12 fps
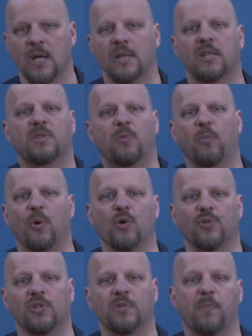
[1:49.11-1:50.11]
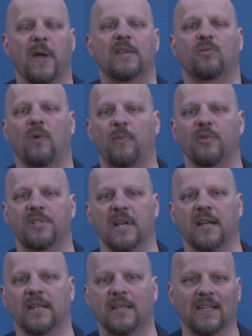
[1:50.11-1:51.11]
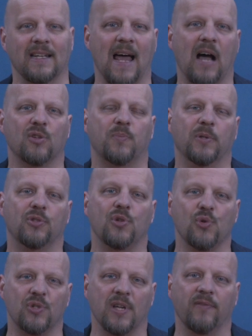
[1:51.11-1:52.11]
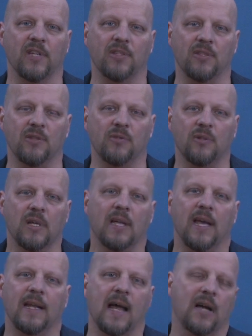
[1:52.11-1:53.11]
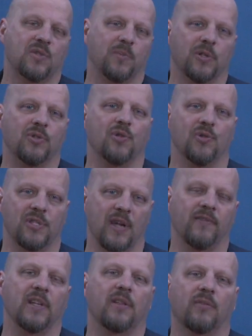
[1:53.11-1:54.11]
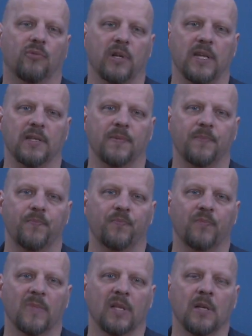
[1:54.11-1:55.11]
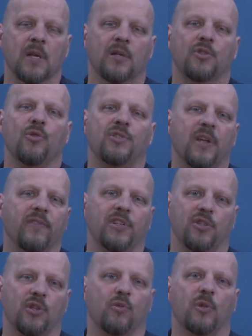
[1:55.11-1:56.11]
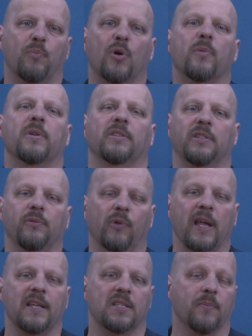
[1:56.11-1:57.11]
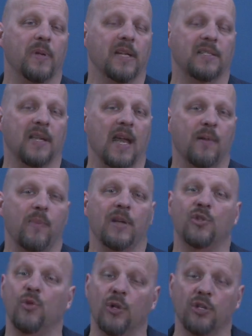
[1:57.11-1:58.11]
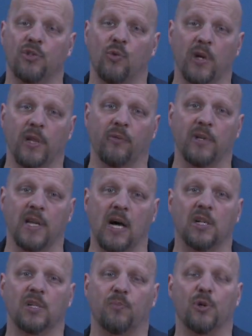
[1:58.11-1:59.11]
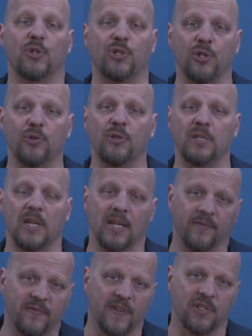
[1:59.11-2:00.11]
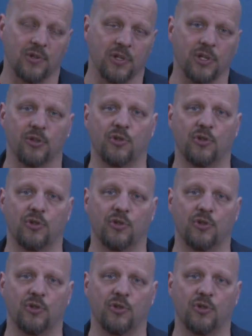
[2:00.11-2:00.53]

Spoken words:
This proposal is best represented in House Bill 272 and House Bill 273. 272 would permanently raise the BSA by $223 per student in fiscal year